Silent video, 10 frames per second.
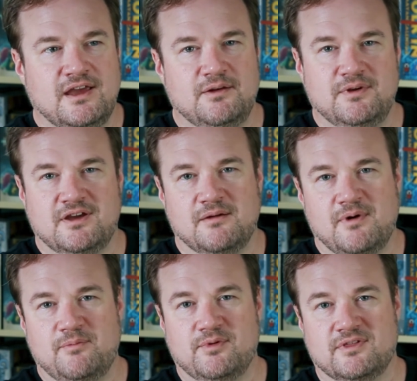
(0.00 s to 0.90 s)
and we come
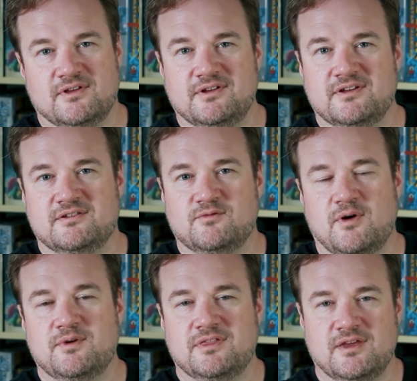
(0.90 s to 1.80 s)
up with a list of
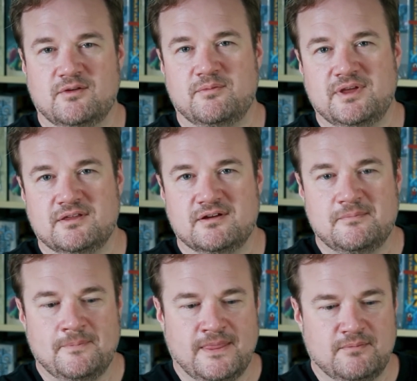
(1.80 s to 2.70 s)
what we think will be
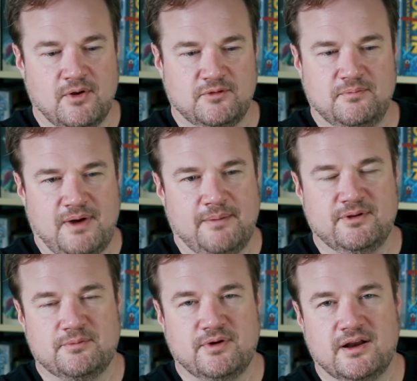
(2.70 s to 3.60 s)
the most
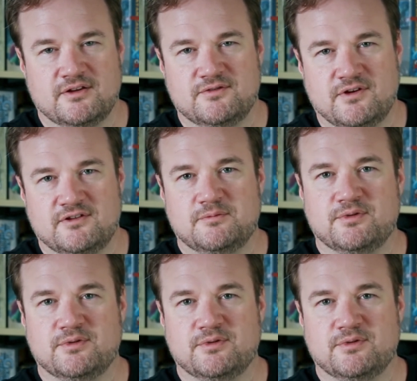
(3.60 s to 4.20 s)
popular products for us to